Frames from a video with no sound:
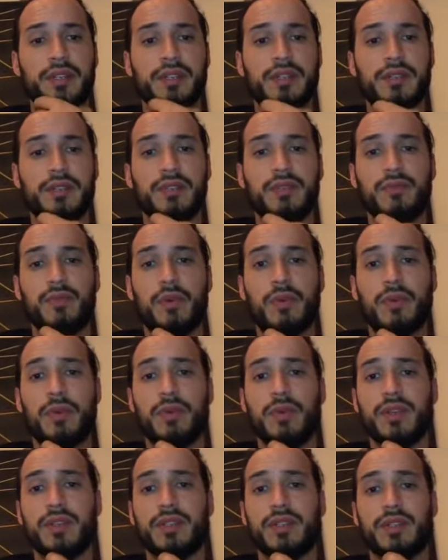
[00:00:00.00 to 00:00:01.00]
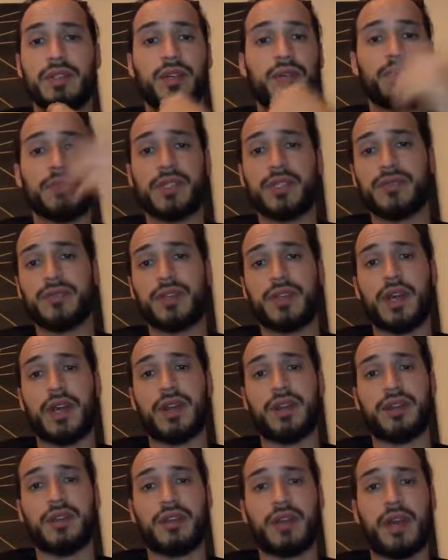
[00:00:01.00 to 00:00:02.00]
And when we work, Mystery and
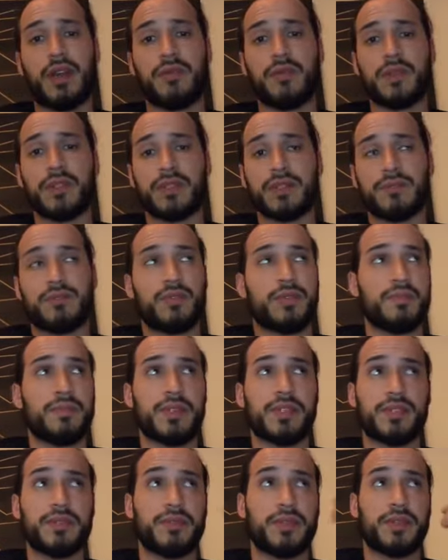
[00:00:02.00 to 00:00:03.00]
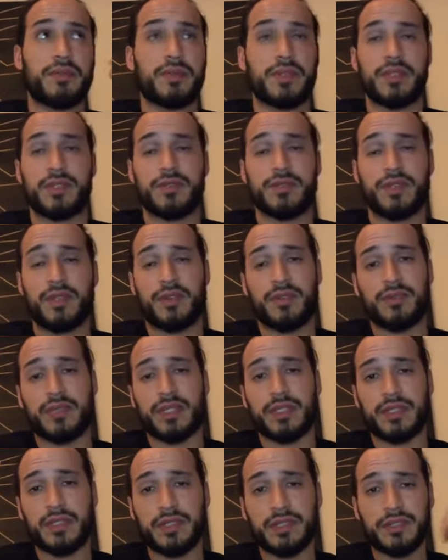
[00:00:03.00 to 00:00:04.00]
I work with Mystery and Mystery
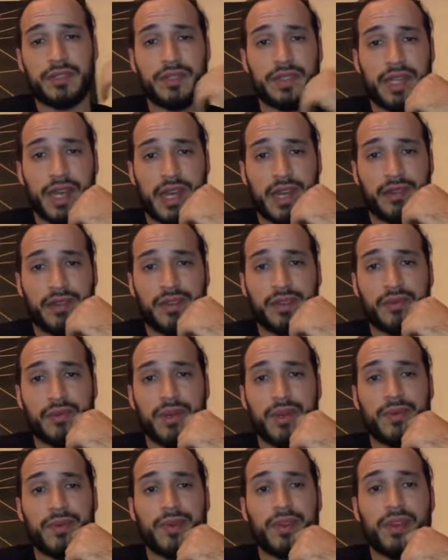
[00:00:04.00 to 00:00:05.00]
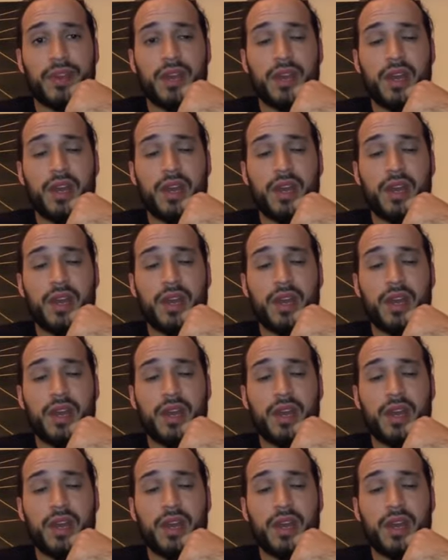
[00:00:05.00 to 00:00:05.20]
only. That's the only guy I really work with.